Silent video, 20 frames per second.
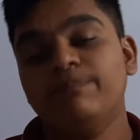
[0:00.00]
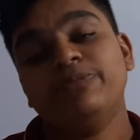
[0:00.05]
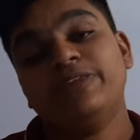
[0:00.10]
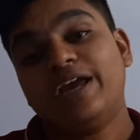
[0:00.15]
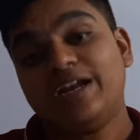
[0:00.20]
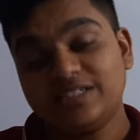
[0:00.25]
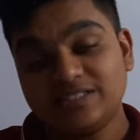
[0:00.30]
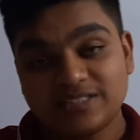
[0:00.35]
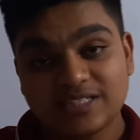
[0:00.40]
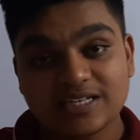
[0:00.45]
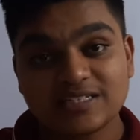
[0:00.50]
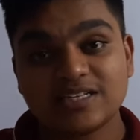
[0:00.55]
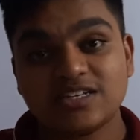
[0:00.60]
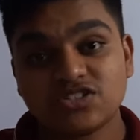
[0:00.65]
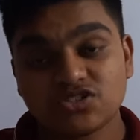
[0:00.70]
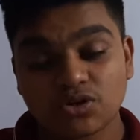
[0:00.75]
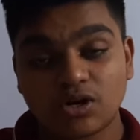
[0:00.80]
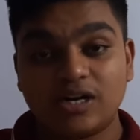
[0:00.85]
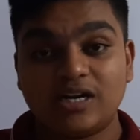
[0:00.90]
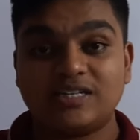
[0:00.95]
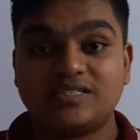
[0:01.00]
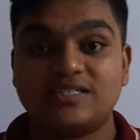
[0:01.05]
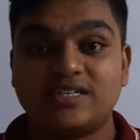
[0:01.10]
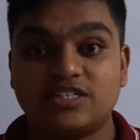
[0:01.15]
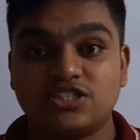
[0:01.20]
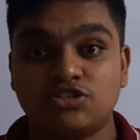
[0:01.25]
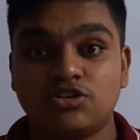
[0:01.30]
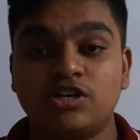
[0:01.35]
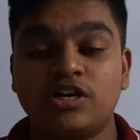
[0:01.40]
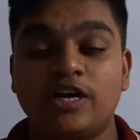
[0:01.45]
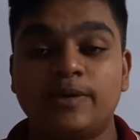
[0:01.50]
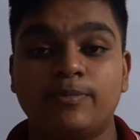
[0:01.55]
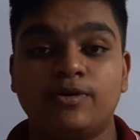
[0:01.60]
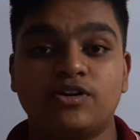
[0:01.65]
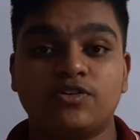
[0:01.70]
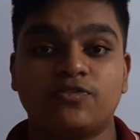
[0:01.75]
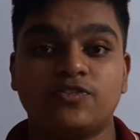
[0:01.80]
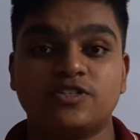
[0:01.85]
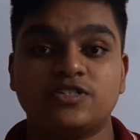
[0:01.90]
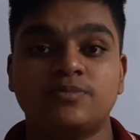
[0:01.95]
And this is called a sexual
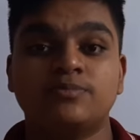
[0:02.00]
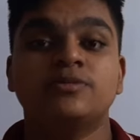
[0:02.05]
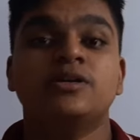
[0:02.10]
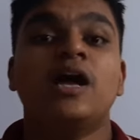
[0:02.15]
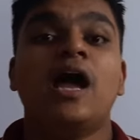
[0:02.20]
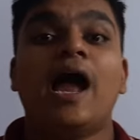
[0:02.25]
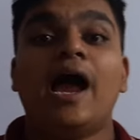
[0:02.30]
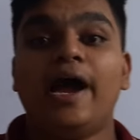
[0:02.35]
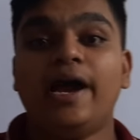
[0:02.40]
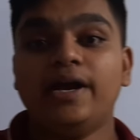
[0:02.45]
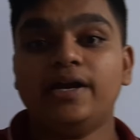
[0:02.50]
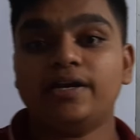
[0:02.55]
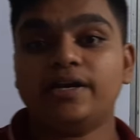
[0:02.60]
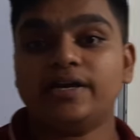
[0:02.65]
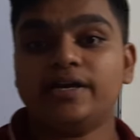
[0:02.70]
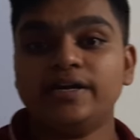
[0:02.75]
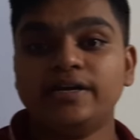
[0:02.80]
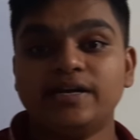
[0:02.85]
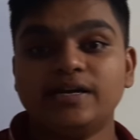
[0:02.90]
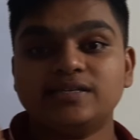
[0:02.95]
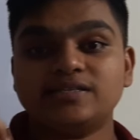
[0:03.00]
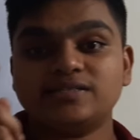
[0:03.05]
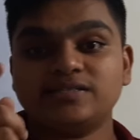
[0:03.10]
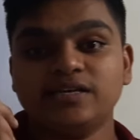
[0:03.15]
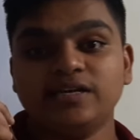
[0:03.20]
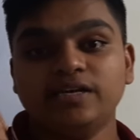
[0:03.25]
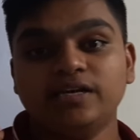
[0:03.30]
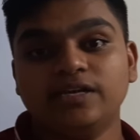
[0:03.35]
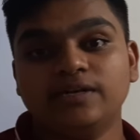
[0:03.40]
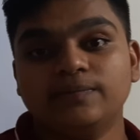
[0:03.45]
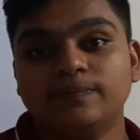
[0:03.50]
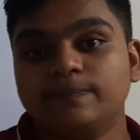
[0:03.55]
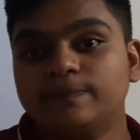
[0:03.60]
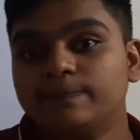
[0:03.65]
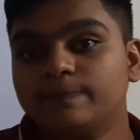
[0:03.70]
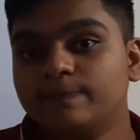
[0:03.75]
dimorphism, and it is seen